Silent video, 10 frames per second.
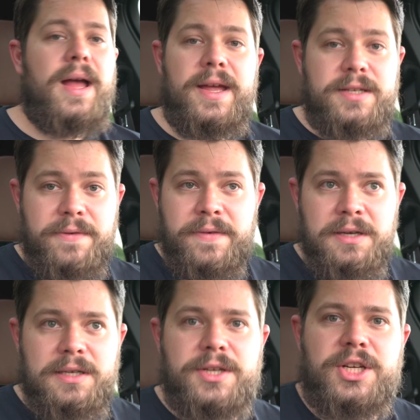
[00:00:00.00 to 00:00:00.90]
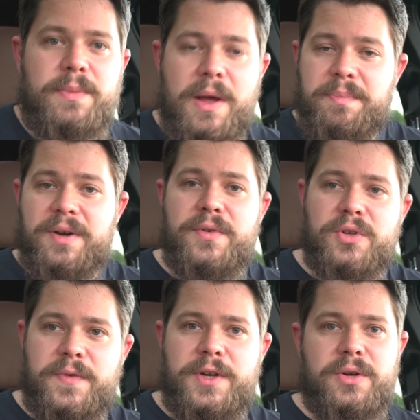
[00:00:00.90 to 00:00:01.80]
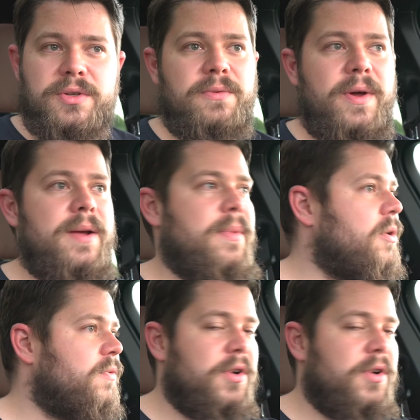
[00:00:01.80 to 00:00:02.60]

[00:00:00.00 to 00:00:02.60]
And definitely check my previous videos, one about,